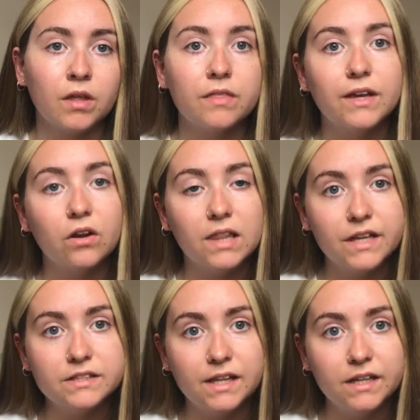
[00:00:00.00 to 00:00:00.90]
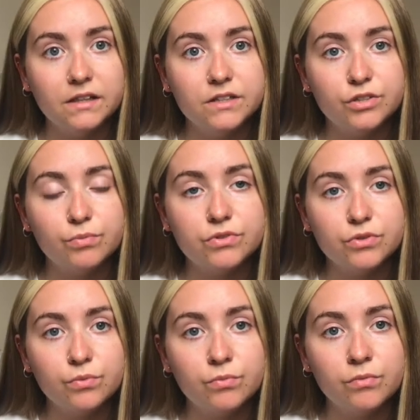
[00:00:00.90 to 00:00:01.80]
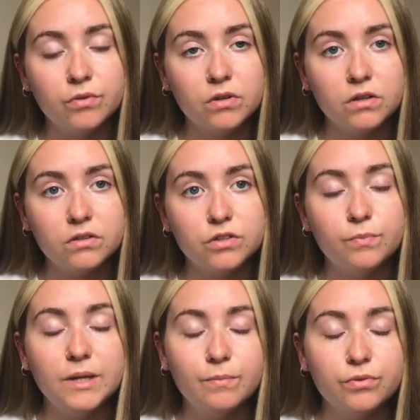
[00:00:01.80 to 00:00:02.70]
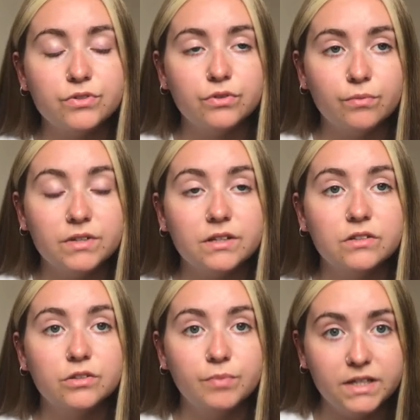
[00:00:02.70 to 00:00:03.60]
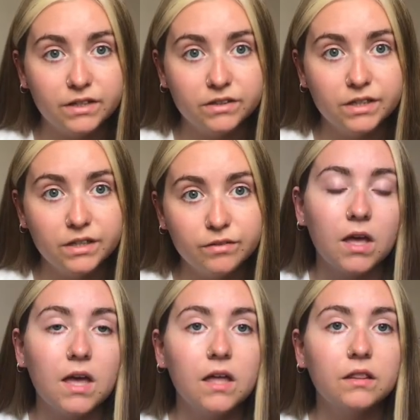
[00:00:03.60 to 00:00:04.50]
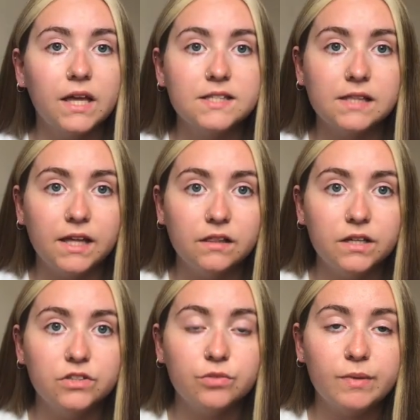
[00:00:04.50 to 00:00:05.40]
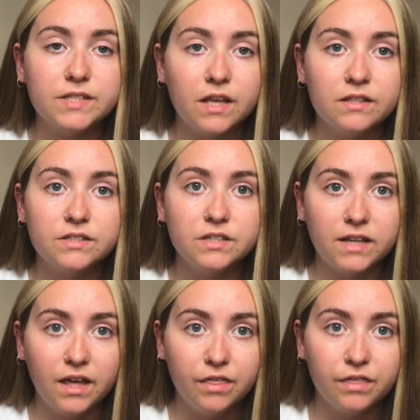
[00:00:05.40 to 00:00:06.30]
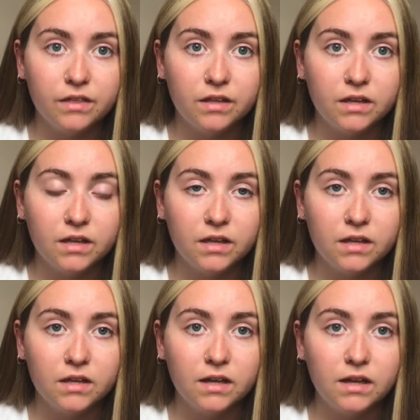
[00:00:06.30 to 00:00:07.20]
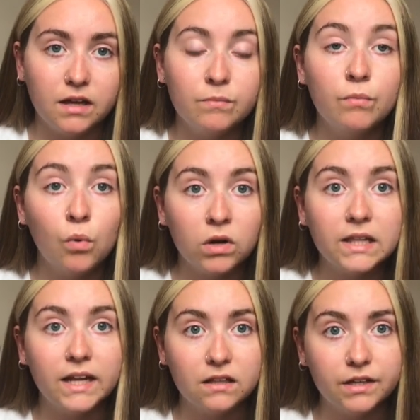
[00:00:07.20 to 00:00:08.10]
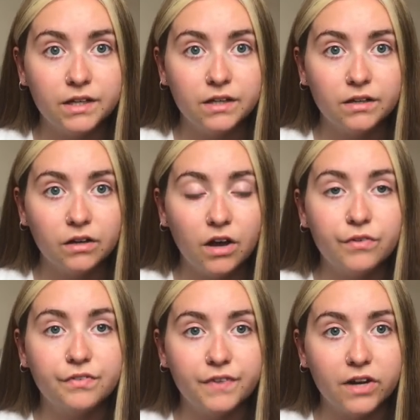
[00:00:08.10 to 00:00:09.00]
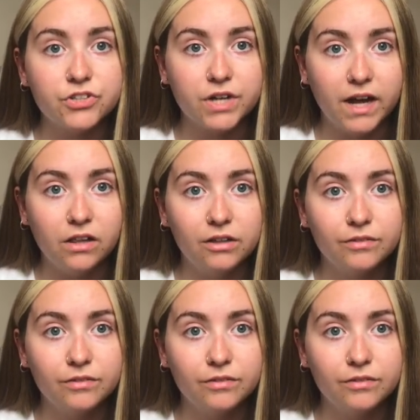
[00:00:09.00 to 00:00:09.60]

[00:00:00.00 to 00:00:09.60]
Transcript: they are less likely to be presumed to be guilty, less likely to be sentenced to death, and more likely of a fair trial.